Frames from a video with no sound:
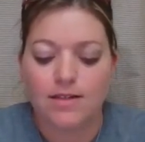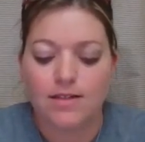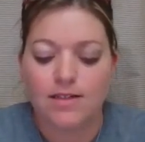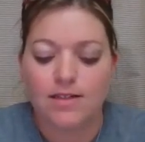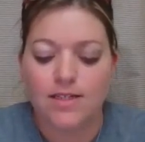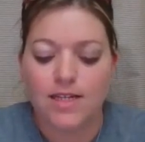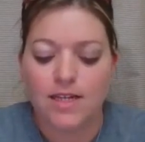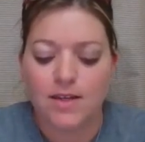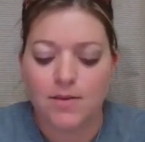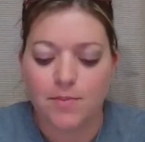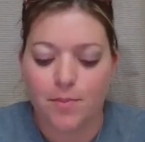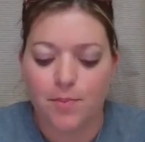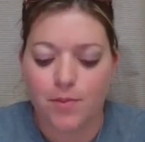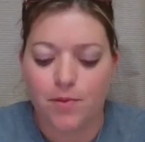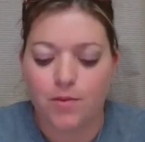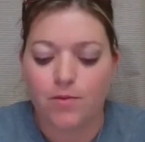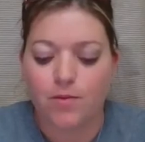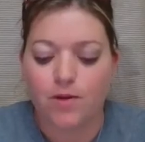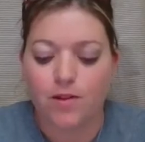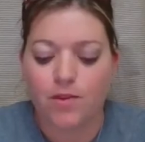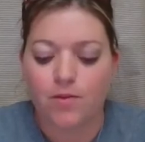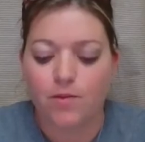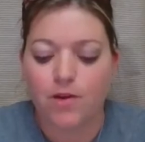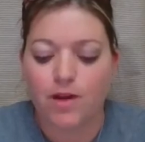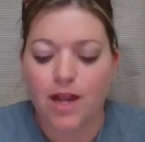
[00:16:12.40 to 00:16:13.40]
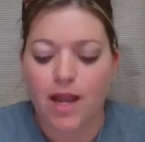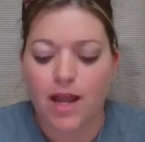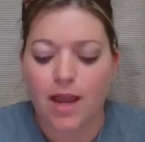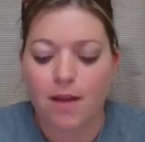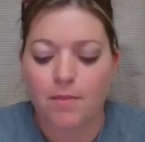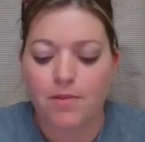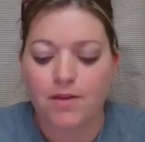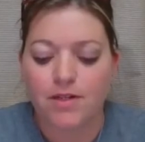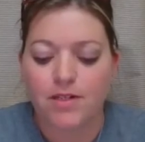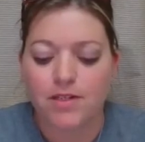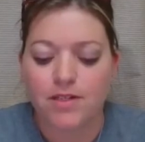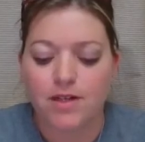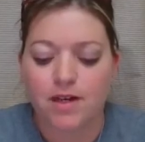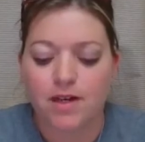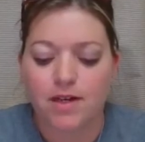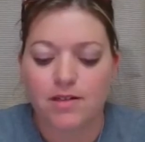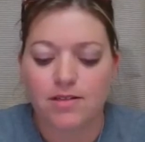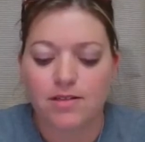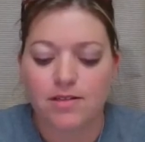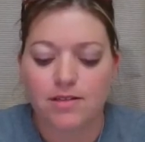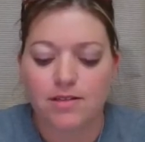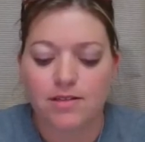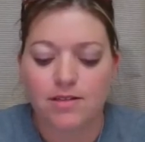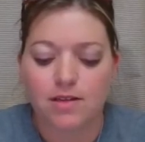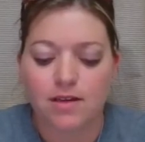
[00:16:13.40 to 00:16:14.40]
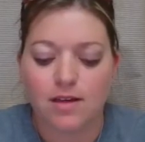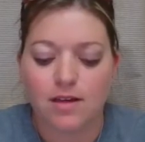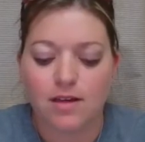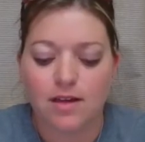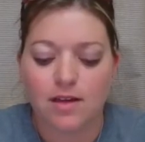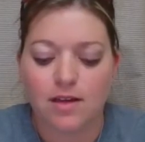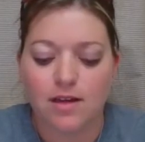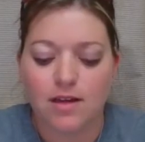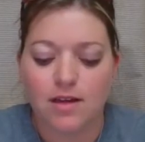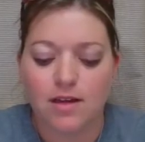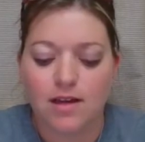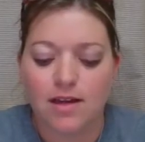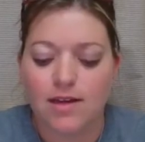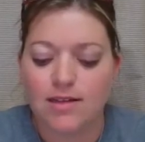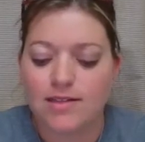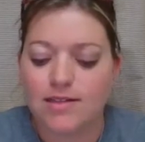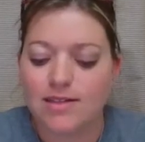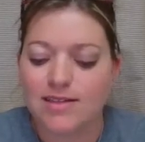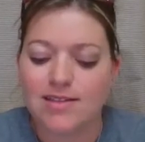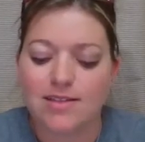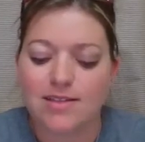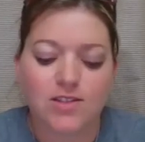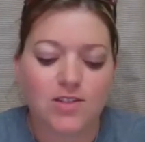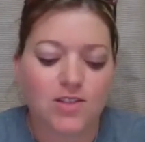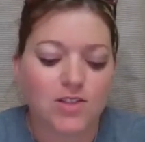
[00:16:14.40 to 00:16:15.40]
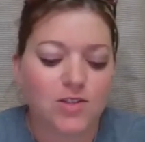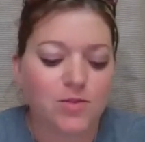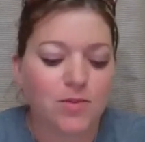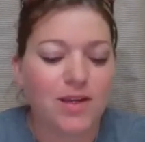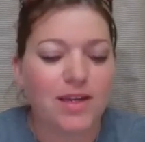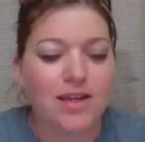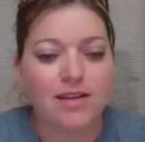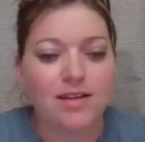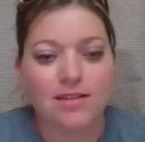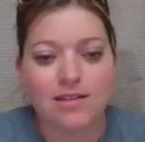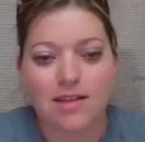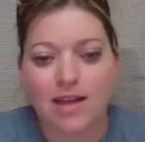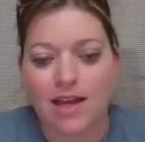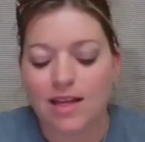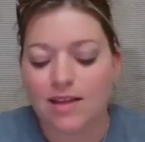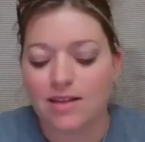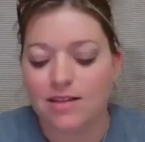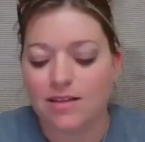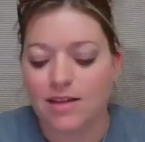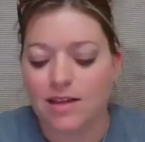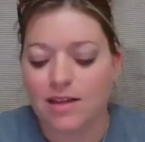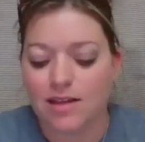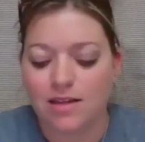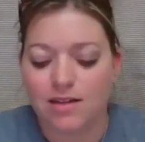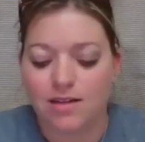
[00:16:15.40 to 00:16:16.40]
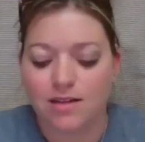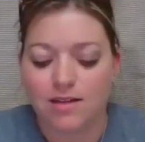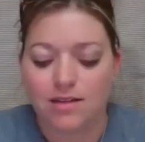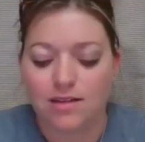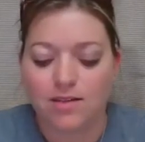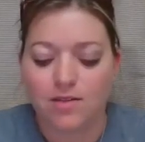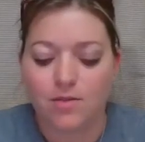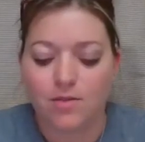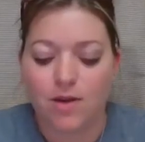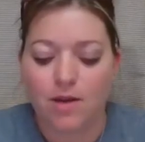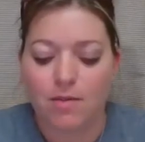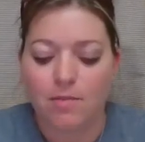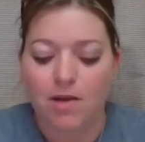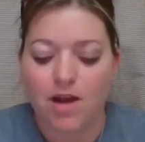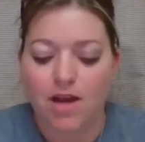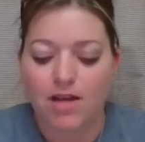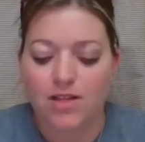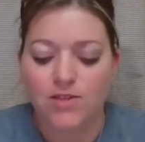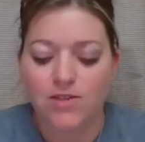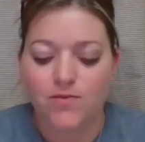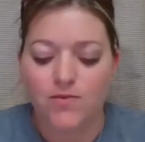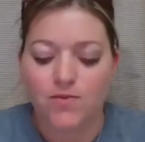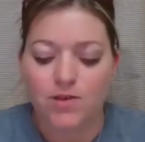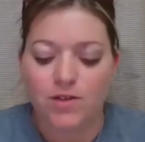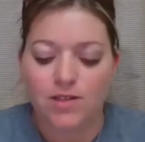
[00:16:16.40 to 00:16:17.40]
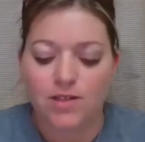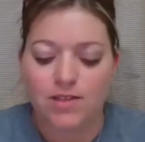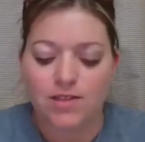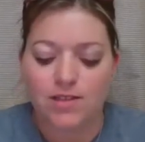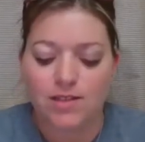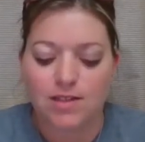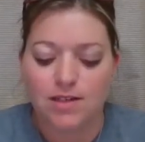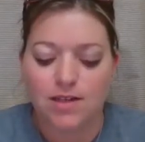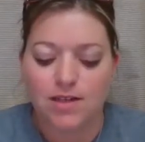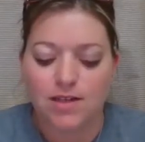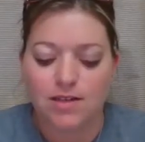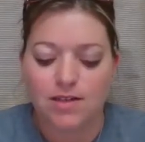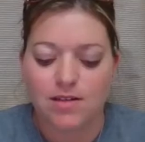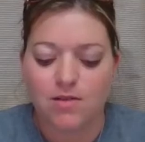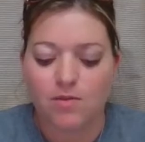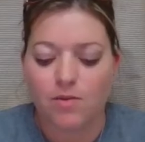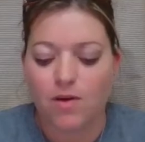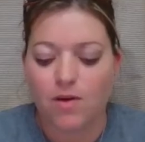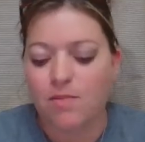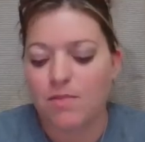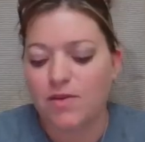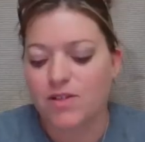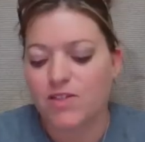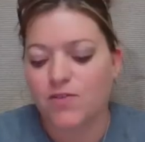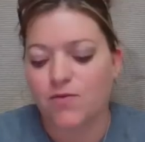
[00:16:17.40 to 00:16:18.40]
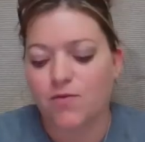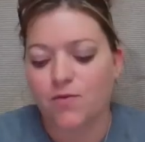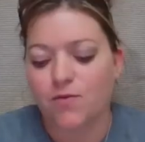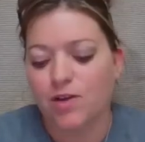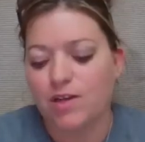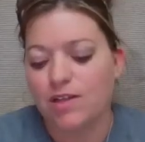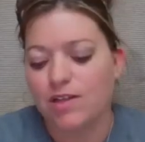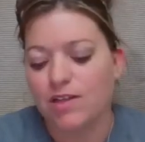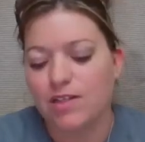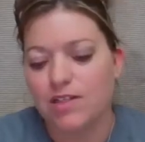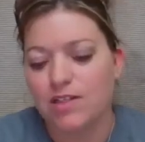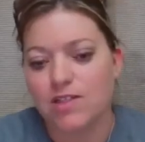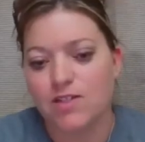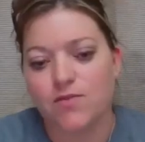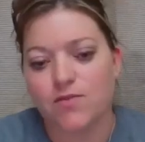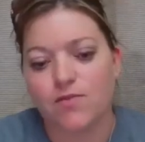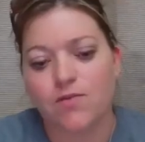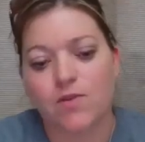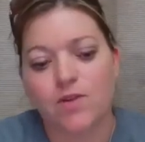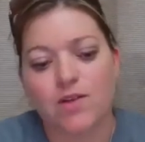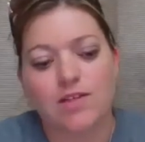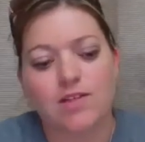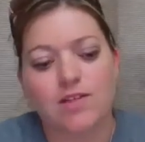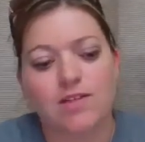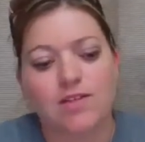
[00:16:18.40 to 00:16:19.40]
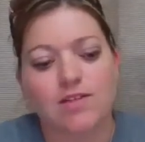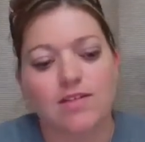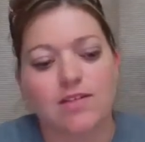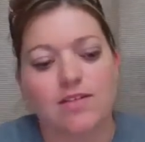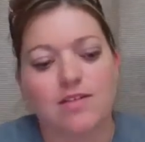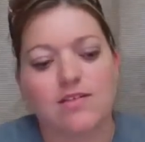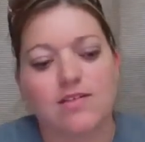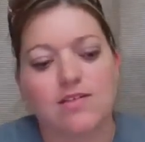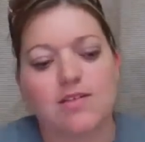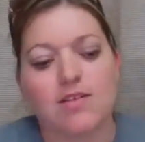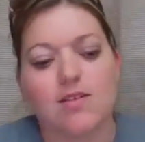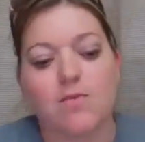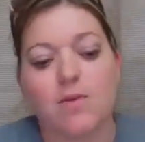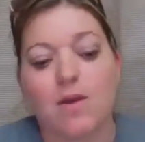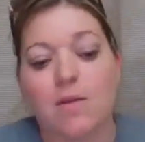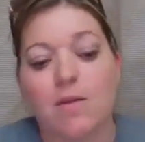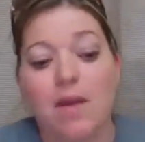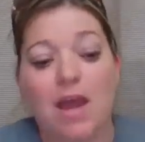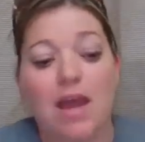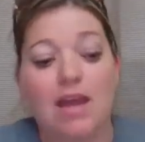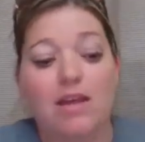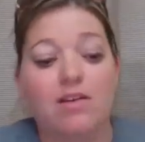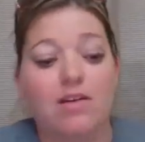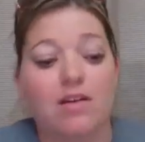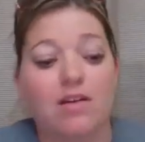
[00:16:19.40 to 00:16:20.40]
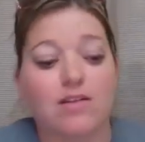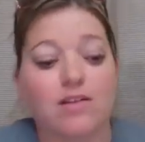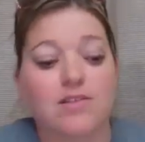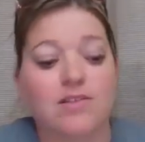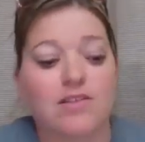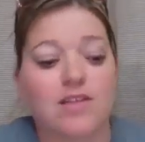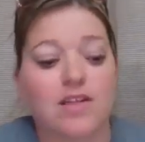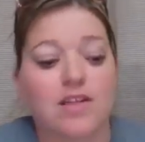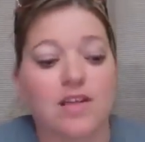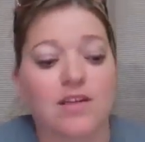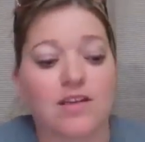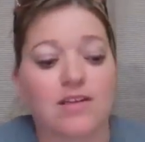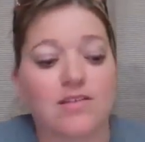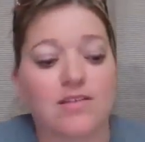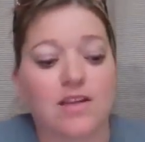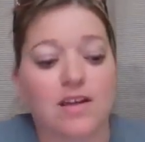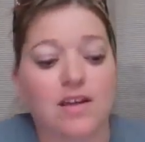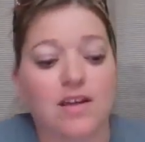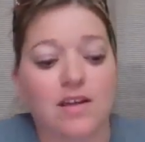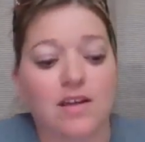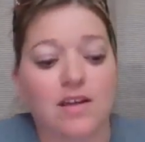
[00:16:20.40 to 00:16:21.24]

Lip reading: deep with what happened to us. It doesn't swing lightly the way Ma's voice did, the way Miss Freeland's voice does, the way Mad Dog sings.